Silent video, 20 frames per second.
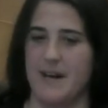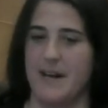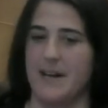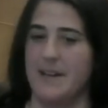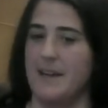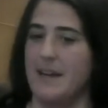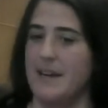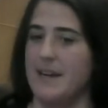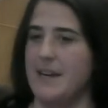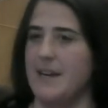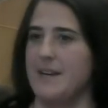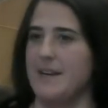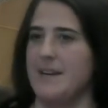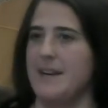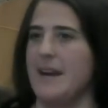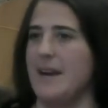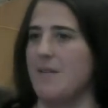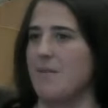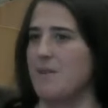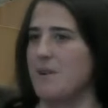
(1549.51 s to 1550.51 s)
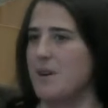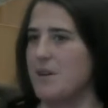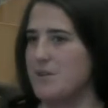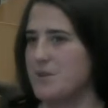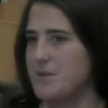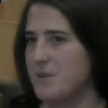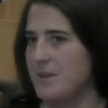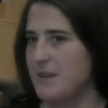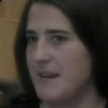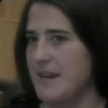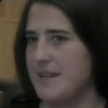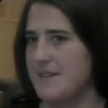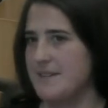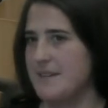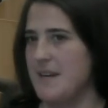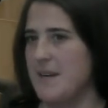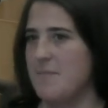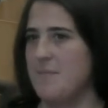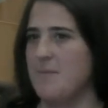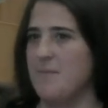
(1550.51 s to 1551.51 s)
unlike in an agricultural
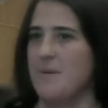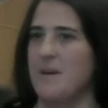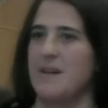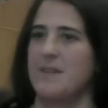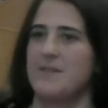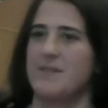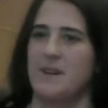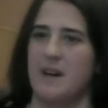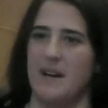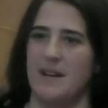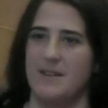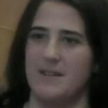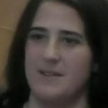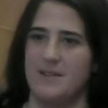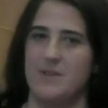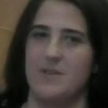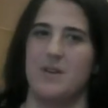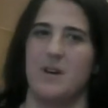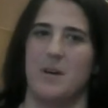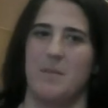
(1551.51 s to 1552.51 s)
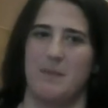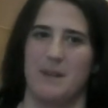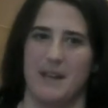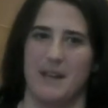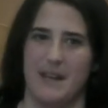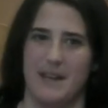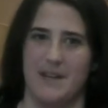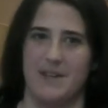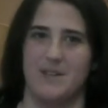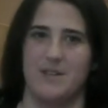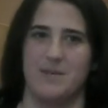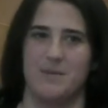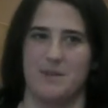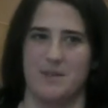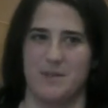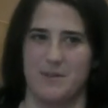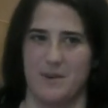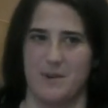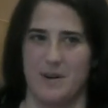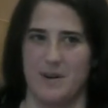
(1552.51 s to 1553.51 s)
landscape where it's not too complicated to
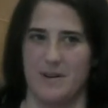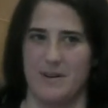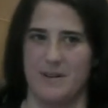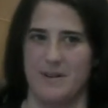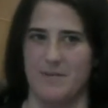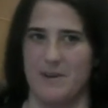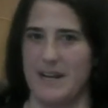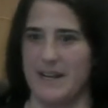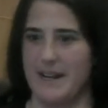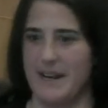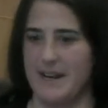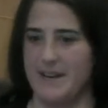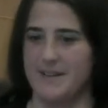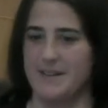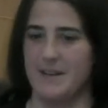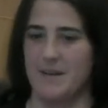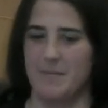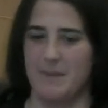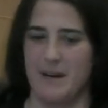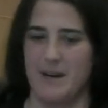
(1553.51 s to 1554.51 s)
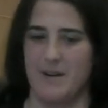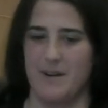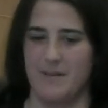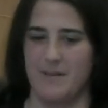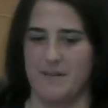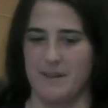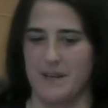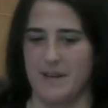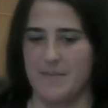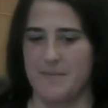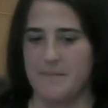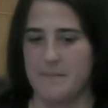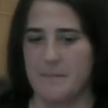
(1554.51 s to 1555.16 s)
restore wetland comparatively.